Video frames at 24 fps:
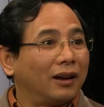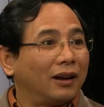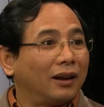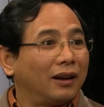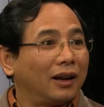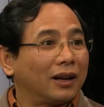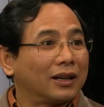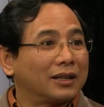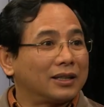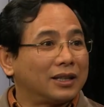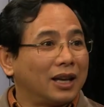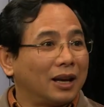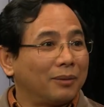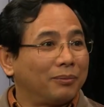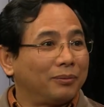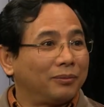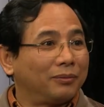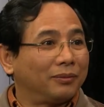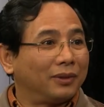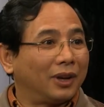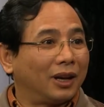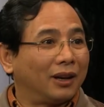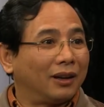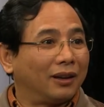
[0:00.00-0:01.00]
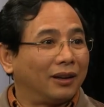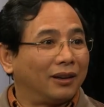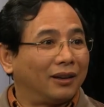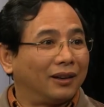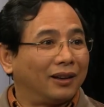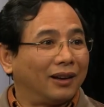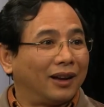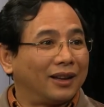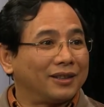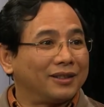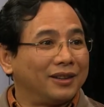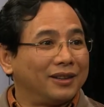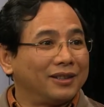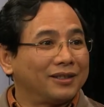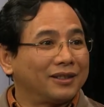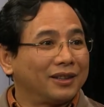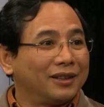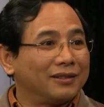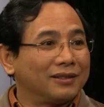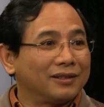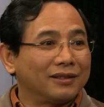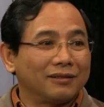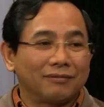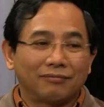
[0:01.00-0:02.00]
accept uh,
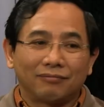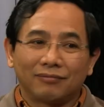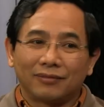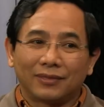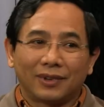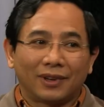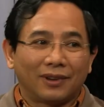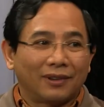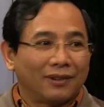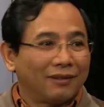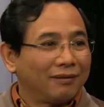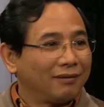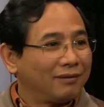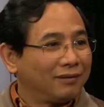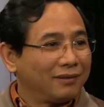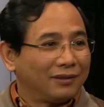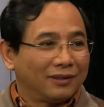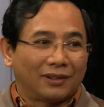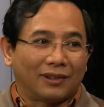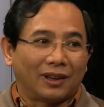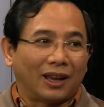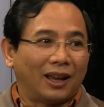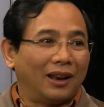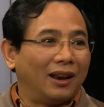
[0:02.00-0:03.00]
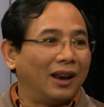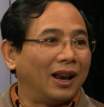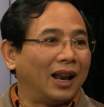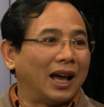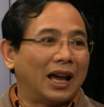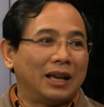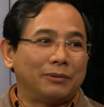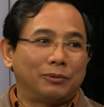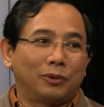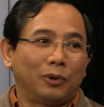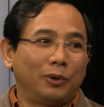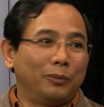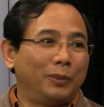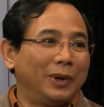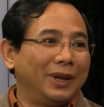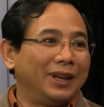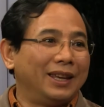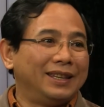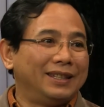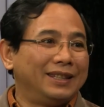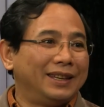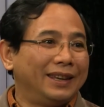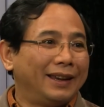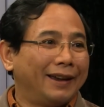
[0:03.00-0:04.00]
assistance, mm. and life will be
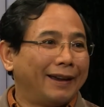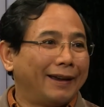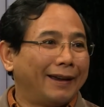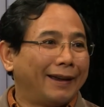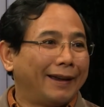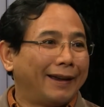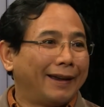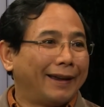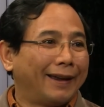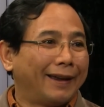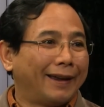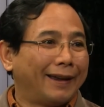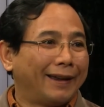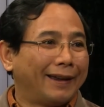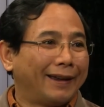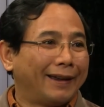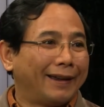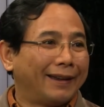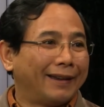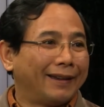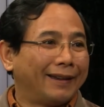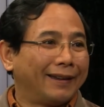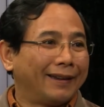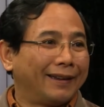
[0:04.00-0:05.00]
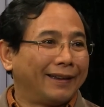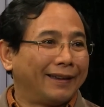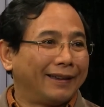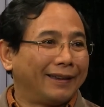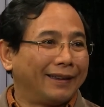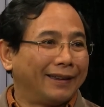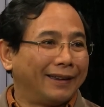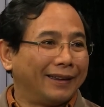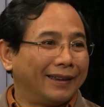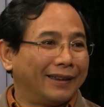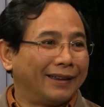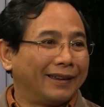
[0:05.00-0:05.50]
easier. Mm. Yeah.